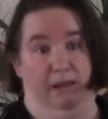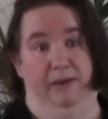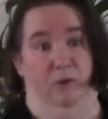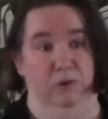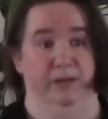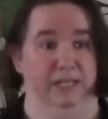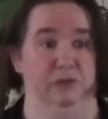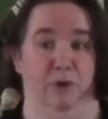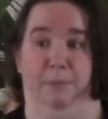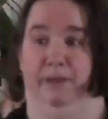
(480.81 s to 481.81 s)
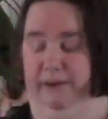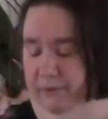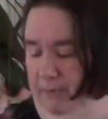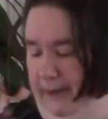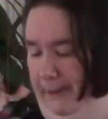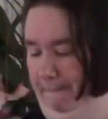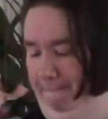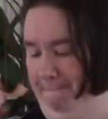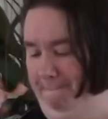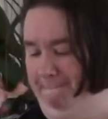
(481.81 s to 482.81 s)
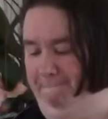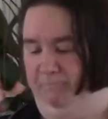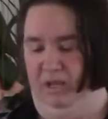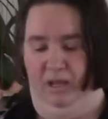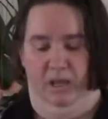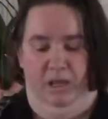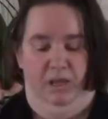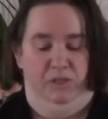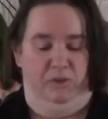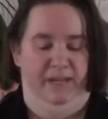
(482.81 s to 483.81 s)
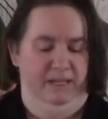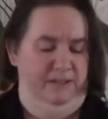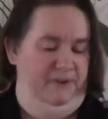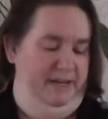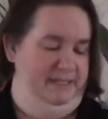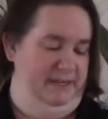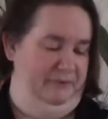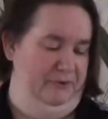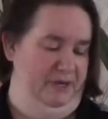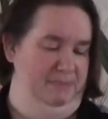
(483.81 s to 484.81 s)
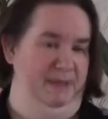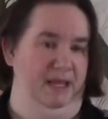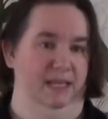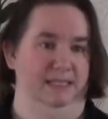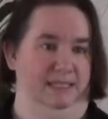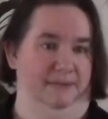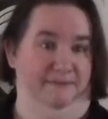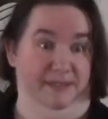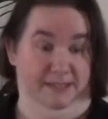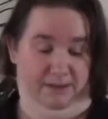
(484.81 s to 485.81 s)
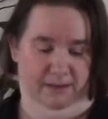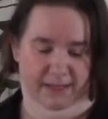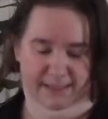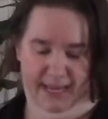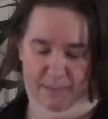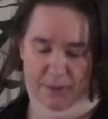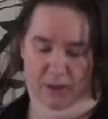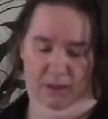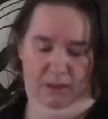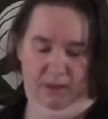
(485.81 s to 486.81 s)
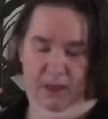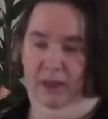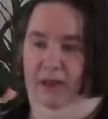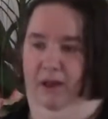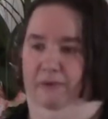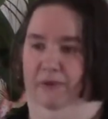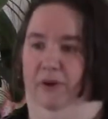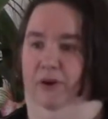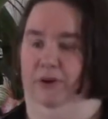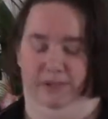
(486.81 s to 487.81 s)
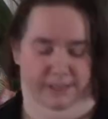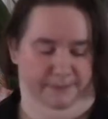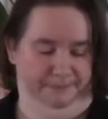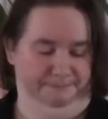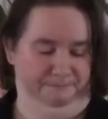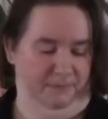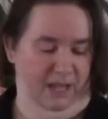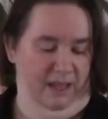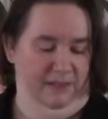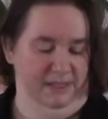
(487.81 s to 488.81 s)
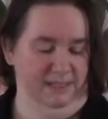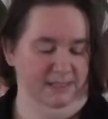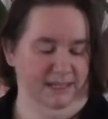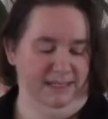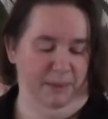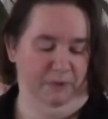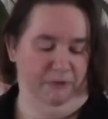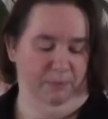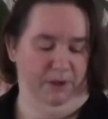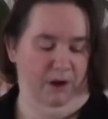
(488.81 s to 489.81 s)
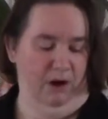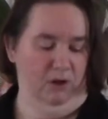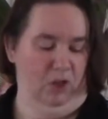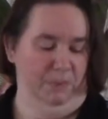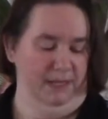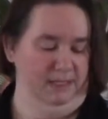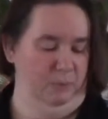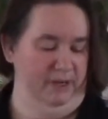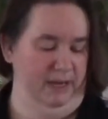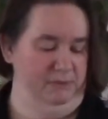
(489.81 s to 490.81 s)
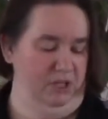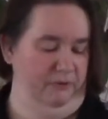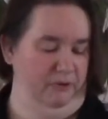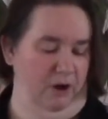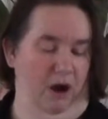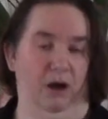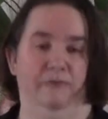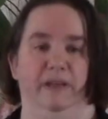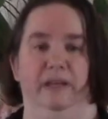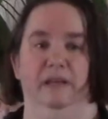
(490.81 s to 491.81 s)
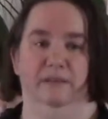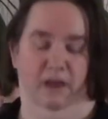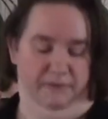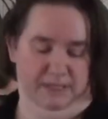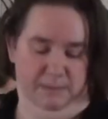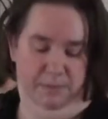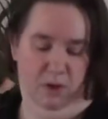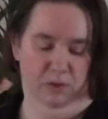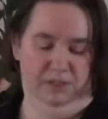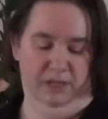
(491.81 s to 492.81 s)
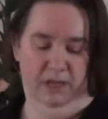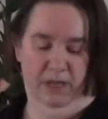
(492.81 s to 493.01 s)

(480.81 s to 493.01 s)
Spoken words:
I know you can extrapolate from there. So here's a very different, because it's a physical example of hurt. This is an example from an article by someone named Jennifer Harvey in the Huffington Post.